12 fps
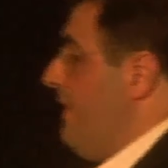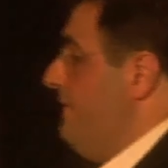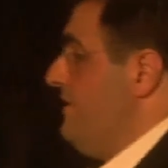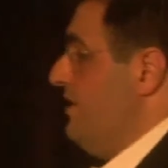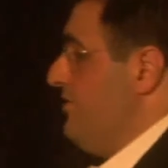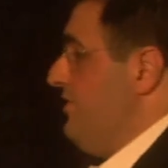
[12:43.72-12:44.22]

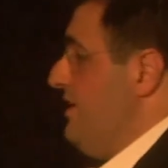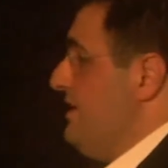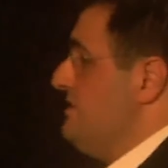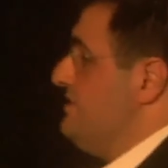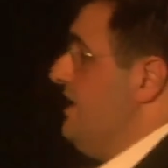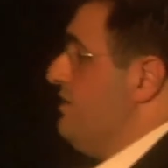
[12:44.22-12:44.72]
The other thing
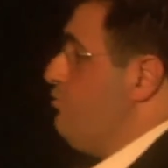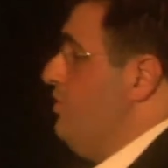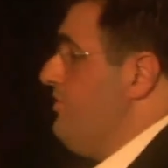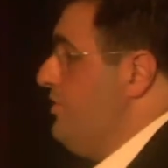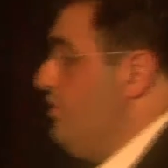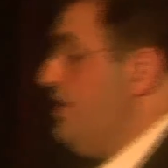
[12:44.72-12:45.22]
is that
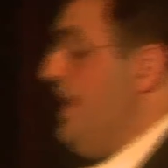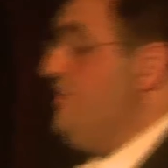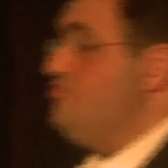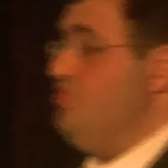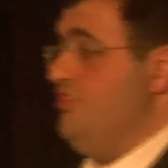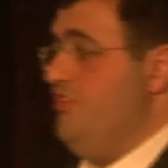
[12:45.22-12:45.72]
whether you
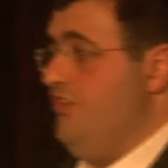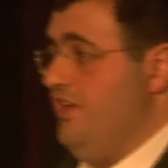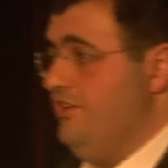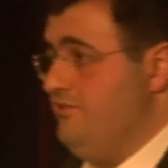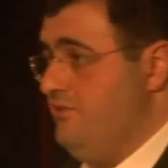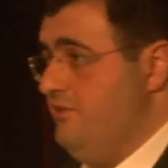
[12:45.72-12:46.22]
can
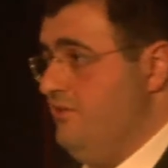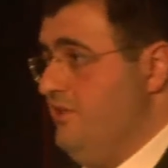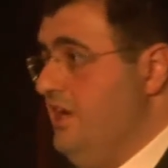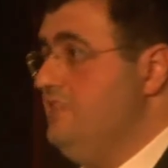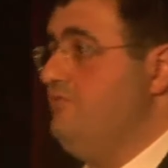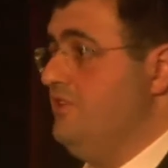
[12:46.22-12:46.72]
generate
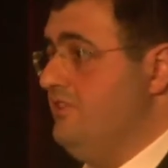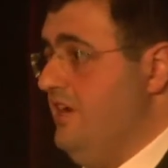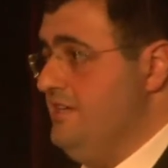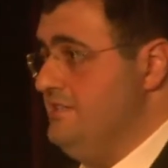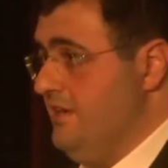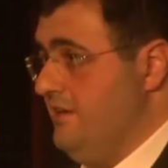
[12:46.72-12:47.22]

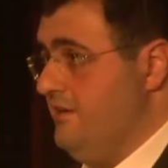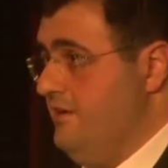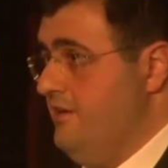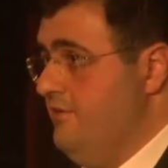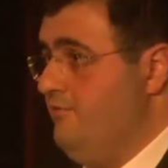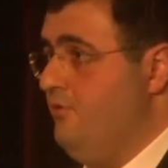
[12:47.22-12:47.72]
advertising
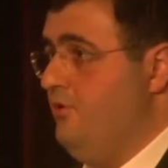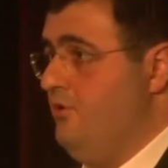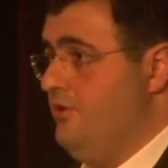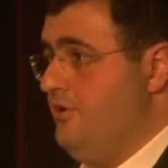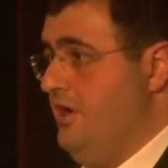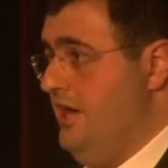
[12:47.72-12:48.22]

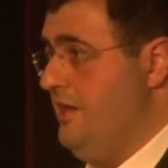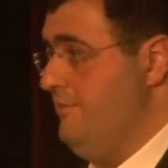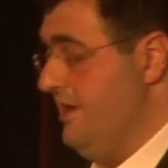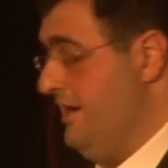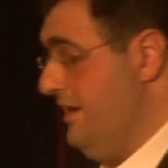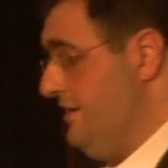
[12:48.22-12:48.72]
for
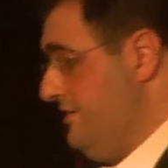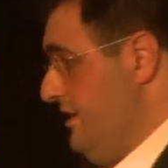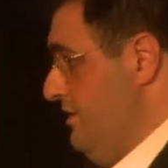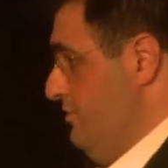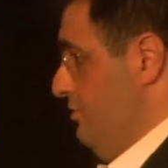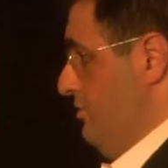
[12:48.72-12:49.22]
Arabic. And I tell
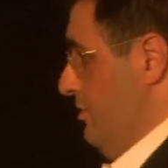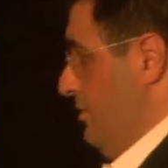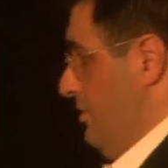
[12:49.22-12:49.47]
you,